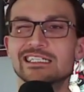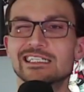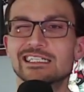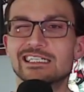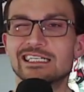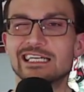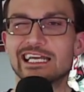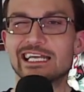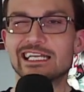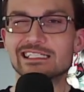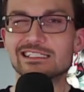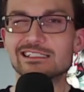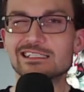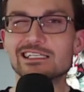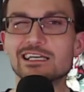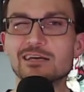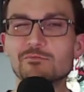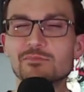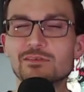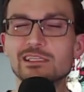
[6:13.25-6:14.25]
hitting
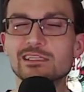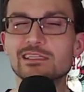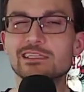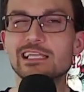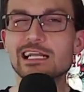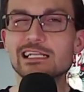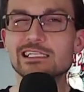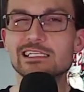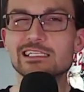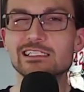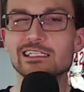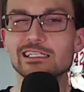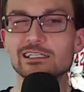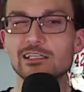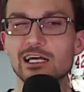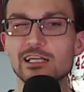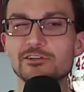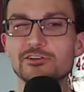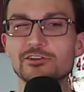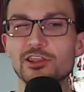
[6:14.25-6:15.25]
something that's
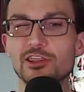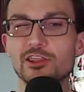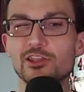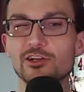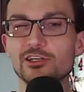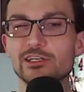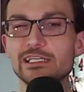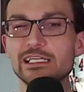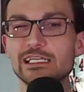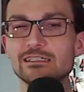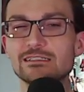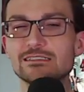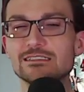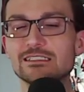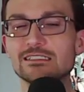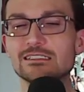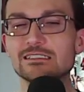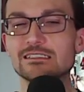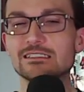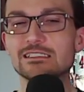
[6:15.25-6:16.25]
still under 30.
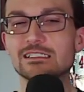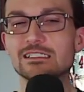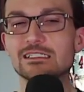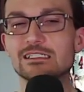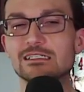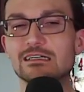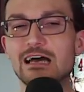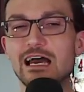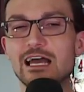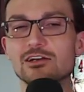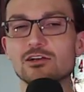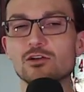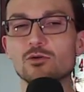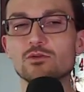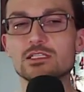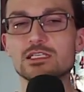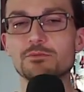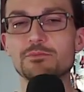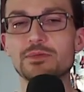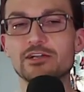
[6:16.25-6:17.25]
I don't know,
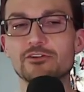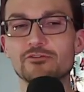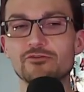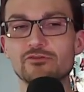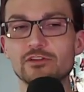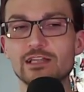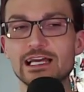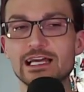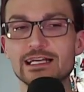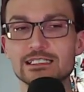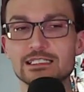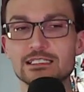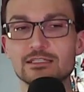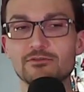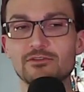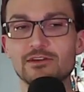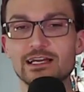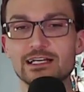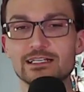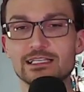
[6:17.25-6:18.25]
what's a bigger flex, the
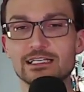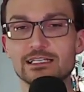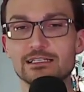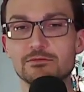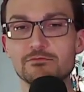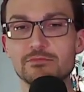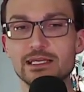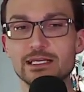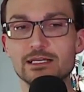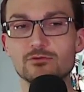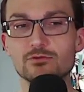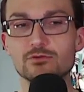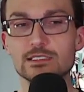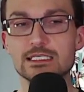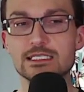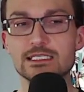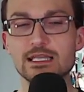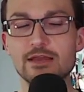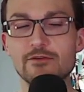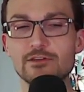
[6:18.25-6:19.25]
fact that Mick was
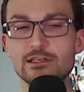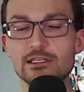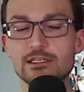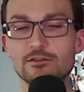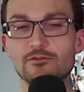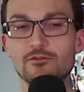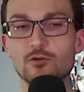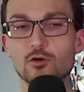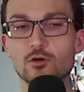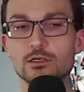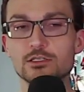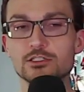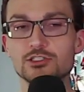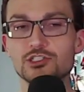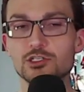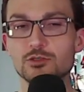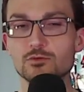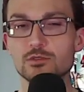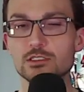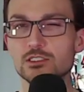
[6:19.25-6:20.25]
74 and
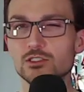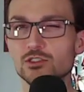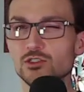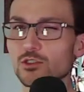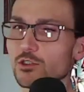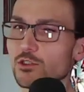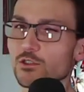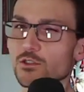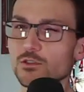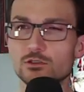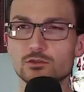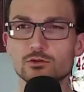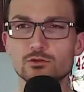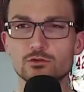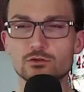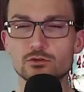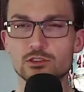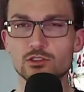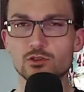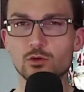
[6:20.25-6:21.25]
she was
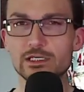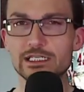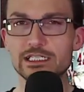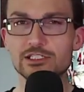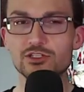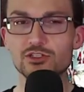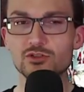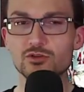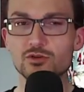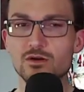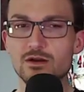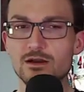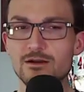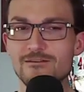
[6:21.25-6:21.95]
22?